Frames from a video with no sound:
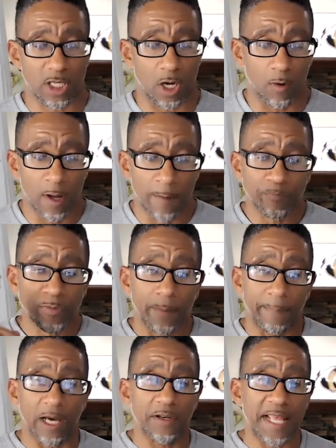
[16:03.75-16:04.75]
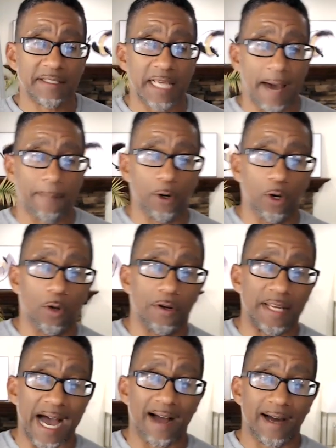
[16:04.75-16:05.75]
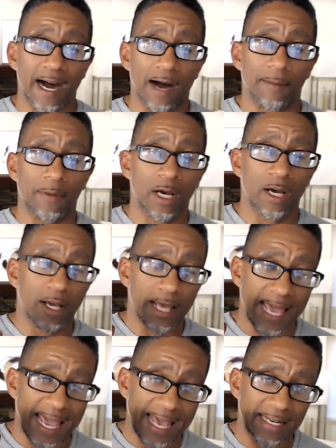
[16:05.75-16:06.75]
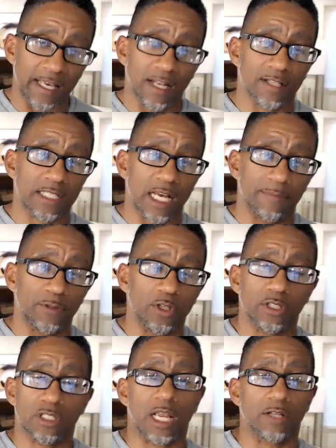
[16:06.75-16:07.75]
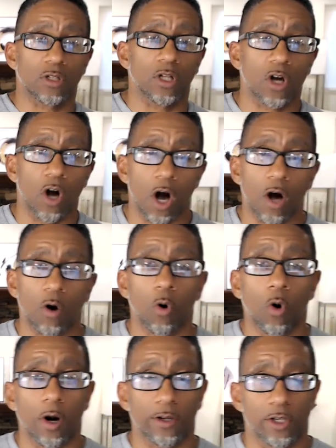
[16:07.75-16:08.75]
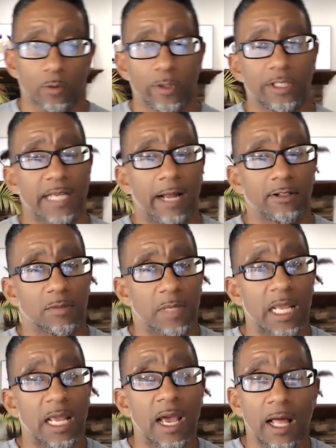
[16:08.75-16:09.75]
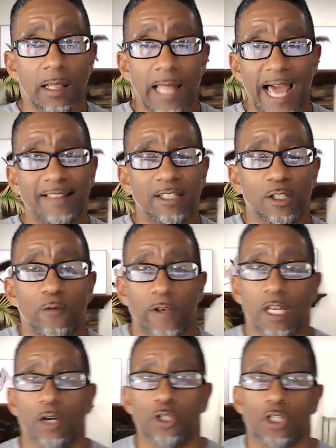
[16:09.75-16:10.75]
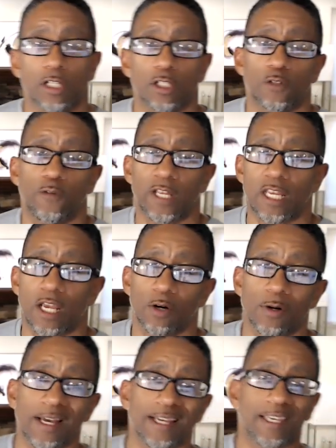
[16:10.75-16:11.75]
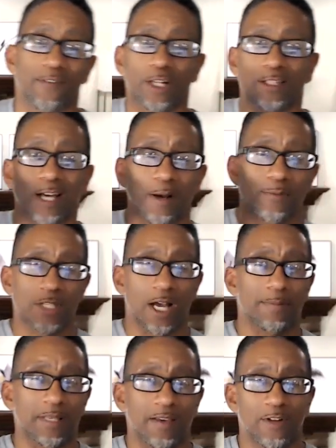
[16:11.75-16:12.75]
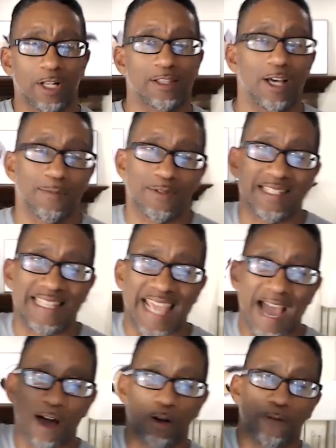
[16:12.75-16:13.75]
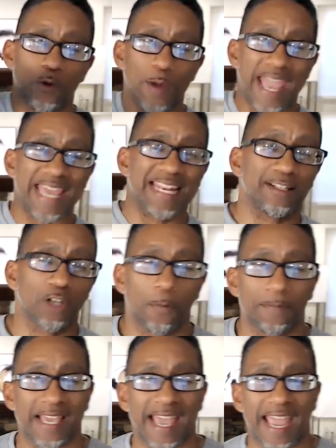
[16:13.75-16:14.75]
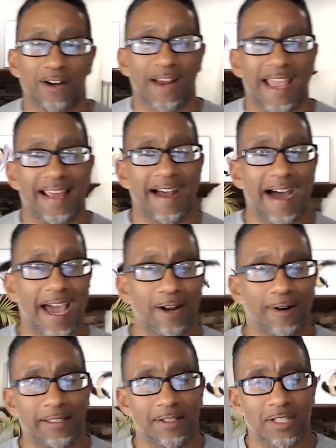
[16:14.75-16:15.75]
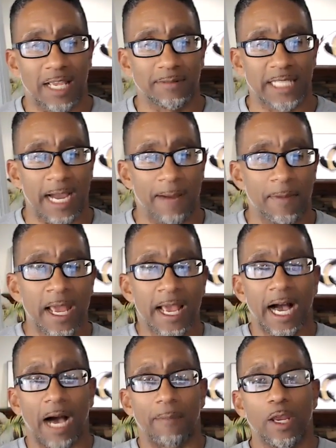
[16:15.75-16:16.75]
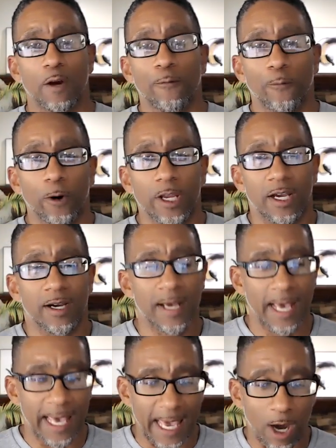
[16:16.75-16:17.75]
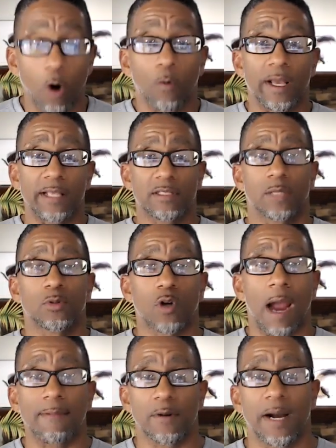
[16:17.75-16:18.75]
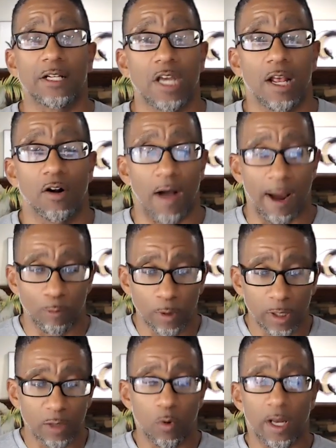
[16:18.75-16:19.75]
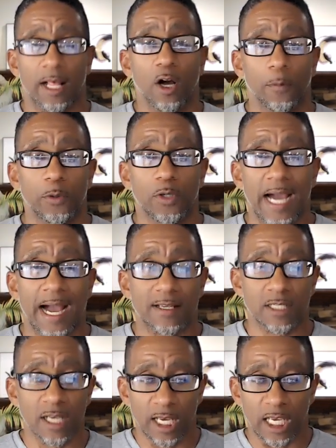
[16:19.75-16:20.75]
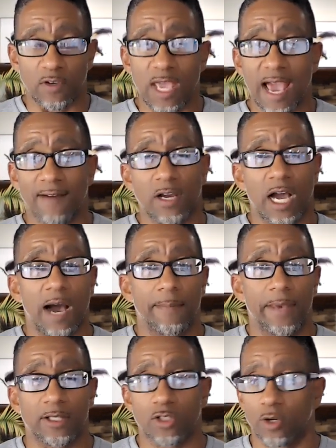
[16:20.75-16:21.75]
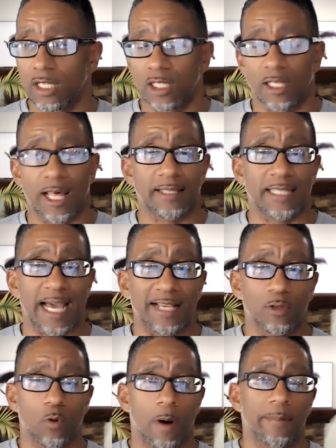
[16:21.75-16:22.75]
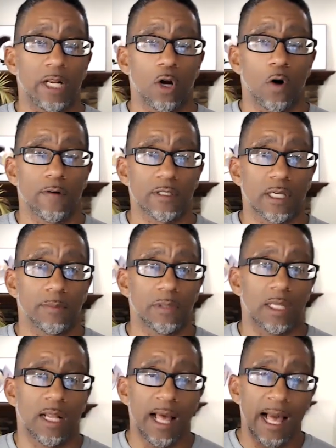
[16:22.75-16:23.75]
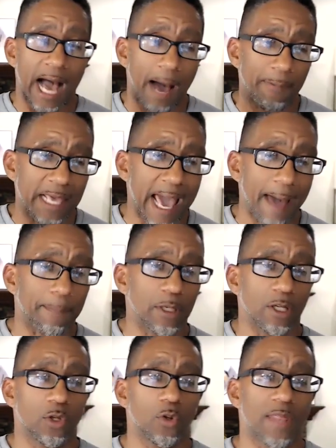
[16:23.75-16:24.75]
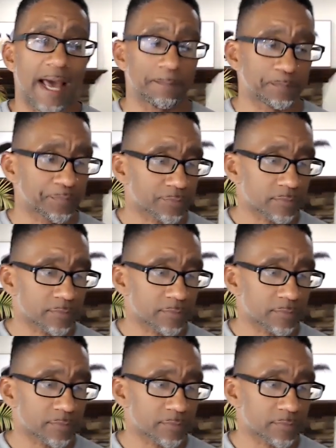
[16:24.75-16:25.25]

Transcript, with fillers: So bell dash capital dot com and hit us up. You can schedule a call or you can reach out to me. Like this video, share this video, give it a thumbs up, give it a thumbs down if you hate it. Don't be a hater and a hider at the same time. I'm here for you. Oh, and subscribe to my channel. I really want to help you guys. If you have comments or anything like that, you want me to go over something, I'll be happy to do that.